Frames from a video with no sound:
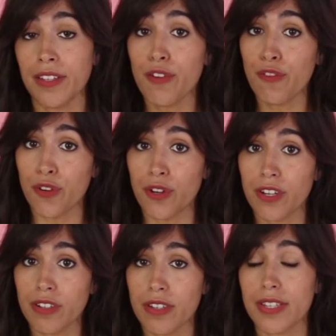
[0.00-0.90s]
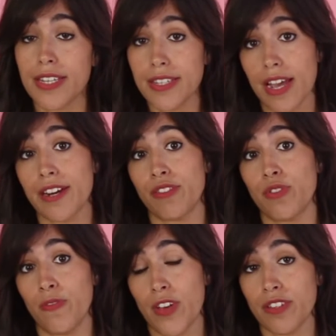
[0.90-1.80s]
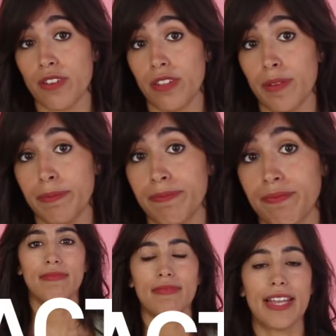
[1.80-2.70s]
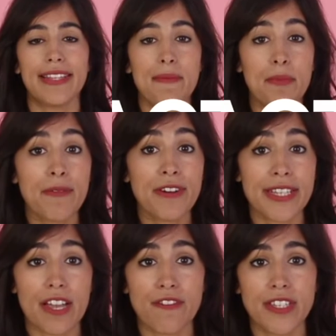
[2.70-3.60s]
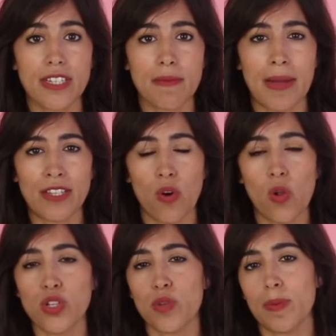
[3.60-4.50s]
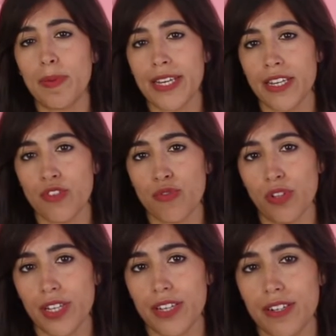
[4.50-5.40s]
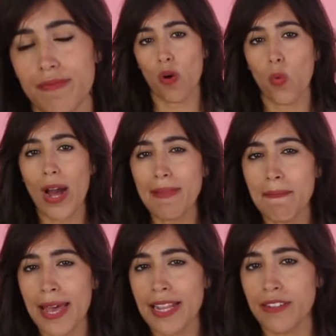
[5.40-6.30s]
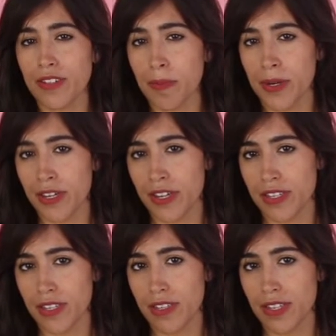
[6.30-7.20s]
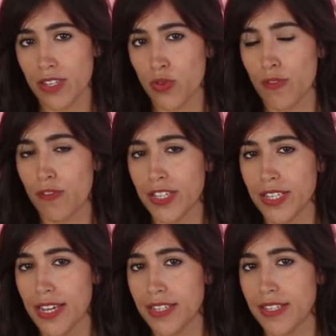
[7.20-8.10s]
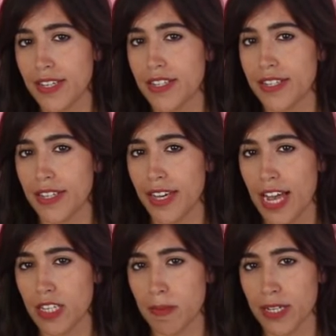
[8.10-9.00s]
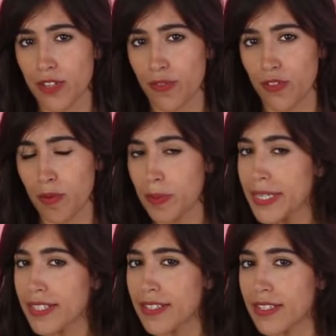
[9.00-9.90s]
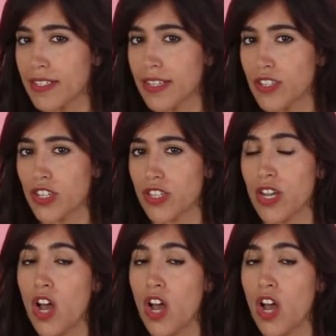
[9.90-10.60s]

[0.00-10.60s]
therefore deciding to invest on them. The bravery deficit might also be playing its role here. While male entrepreneurs tend to emphasize certain aspects of their businesses, such as